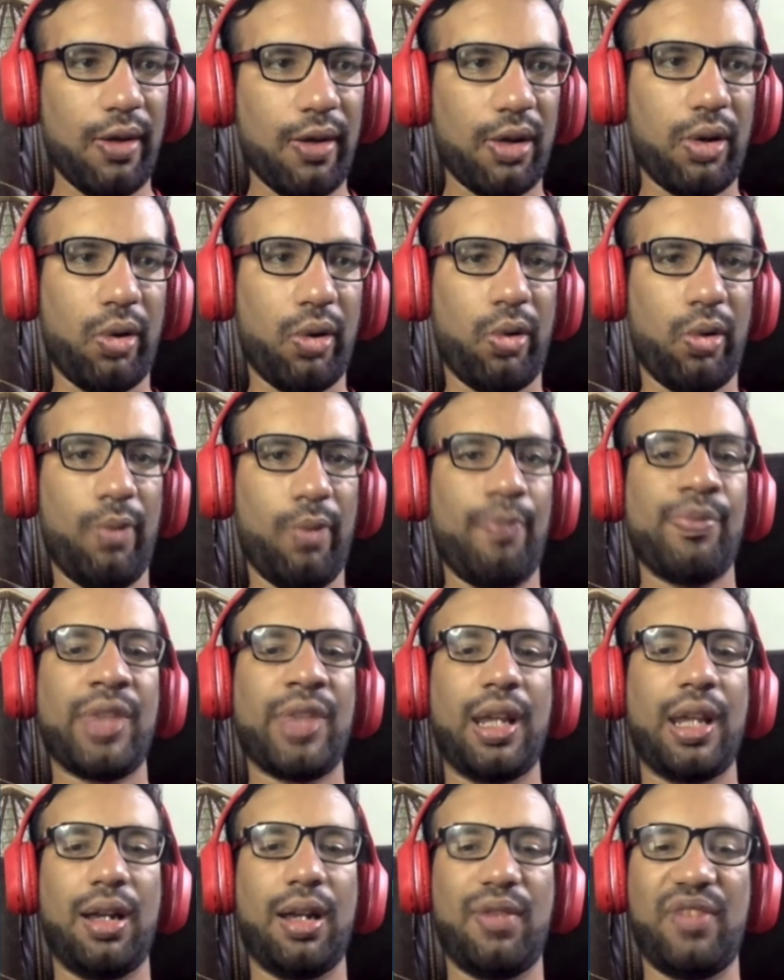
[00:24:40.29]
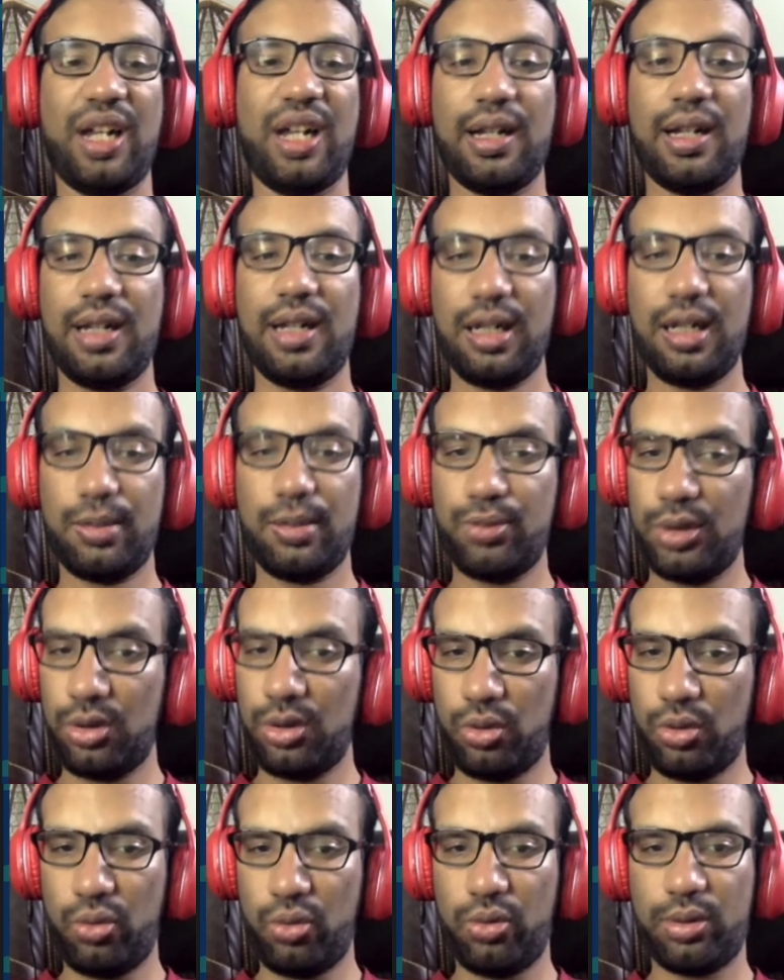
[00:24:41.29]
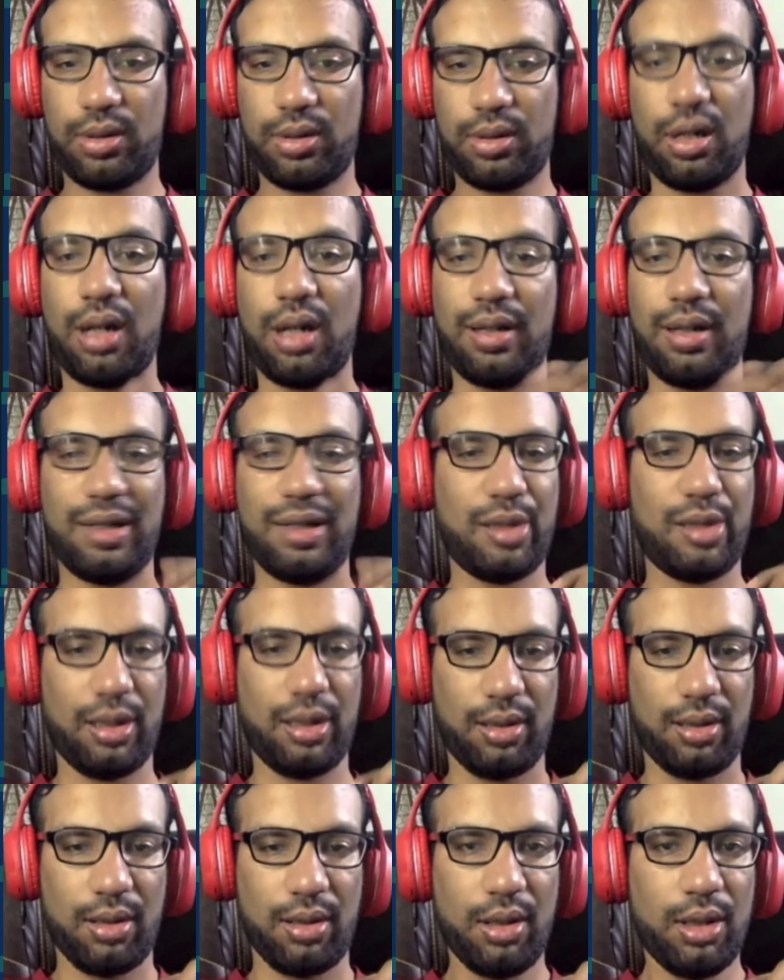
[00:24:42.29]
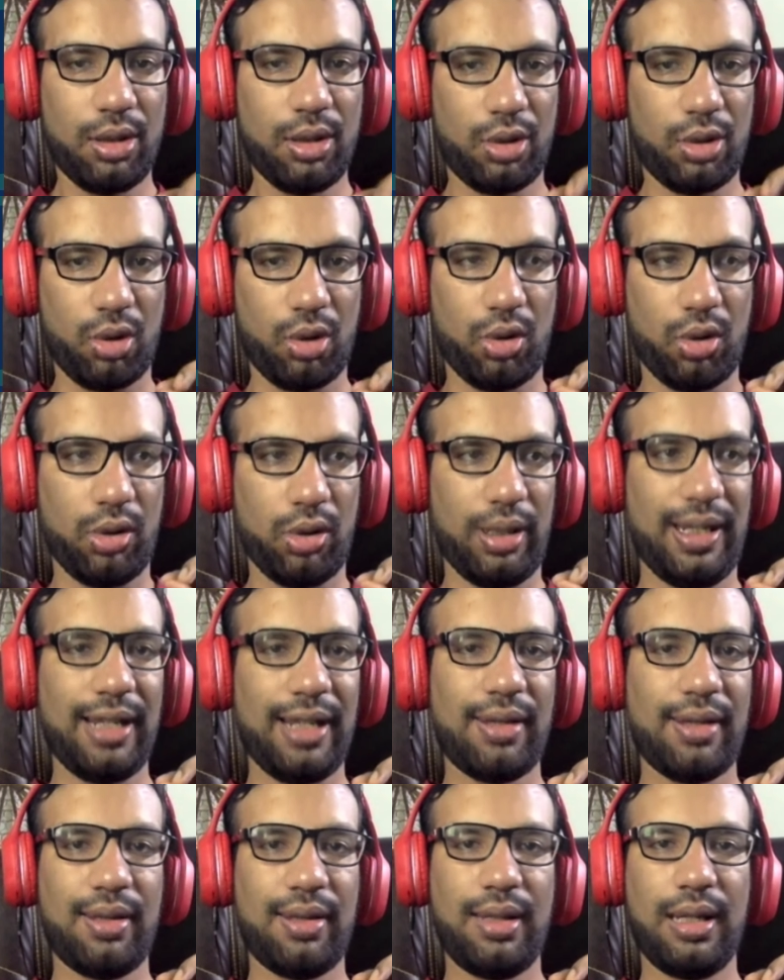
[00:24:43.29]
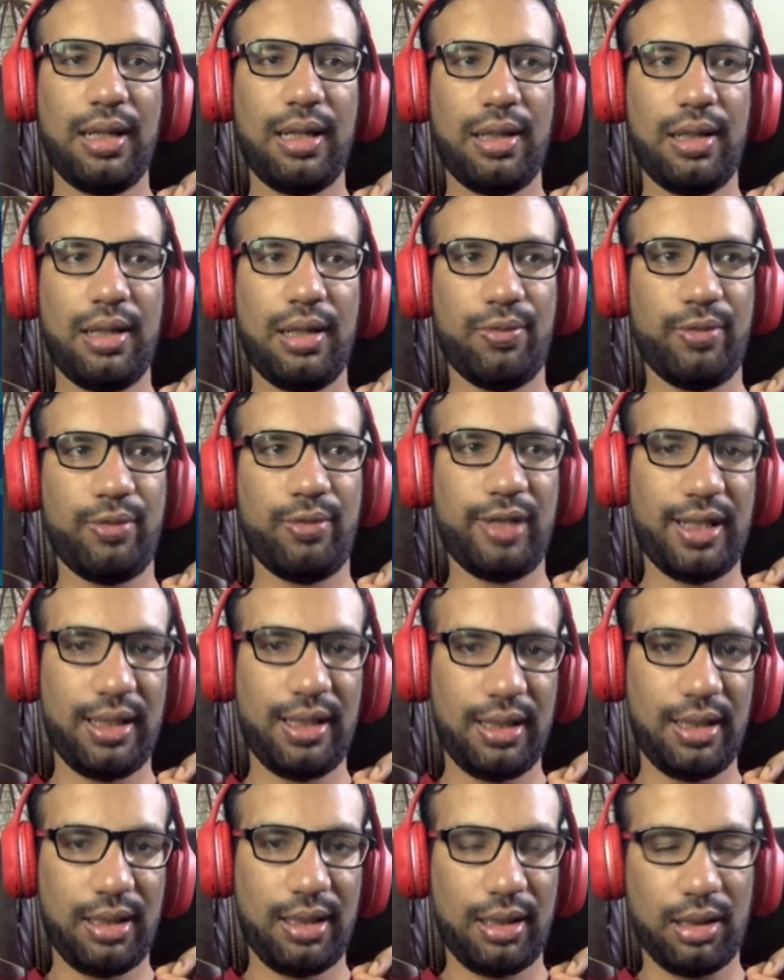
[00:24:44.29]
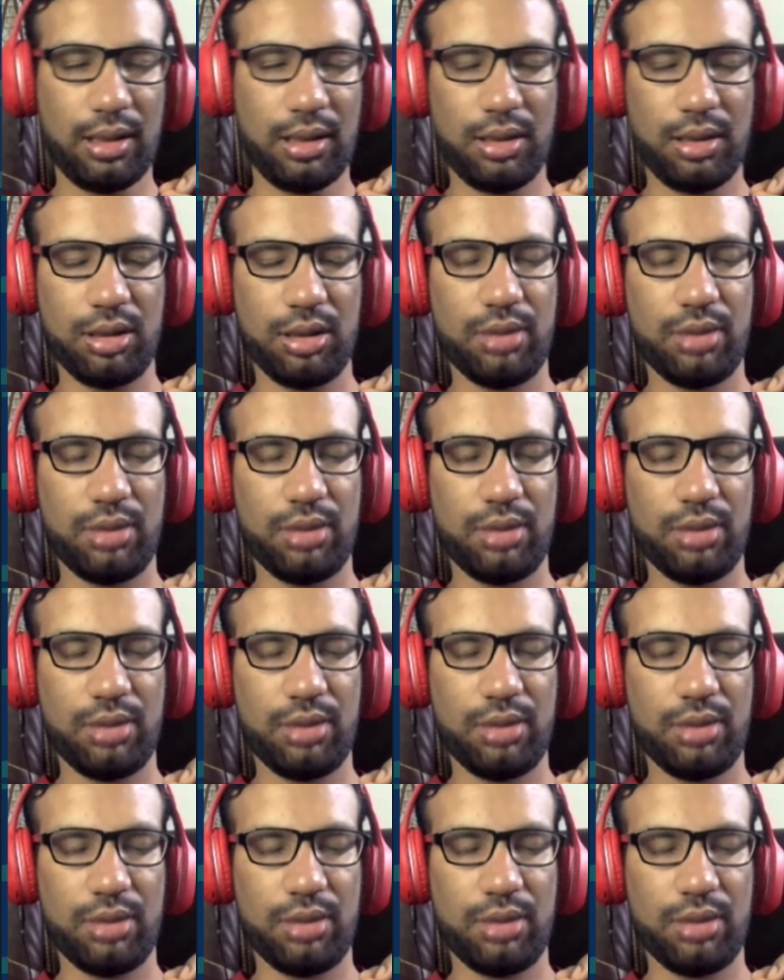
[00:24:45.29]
So for that we use transitions. So let's see a very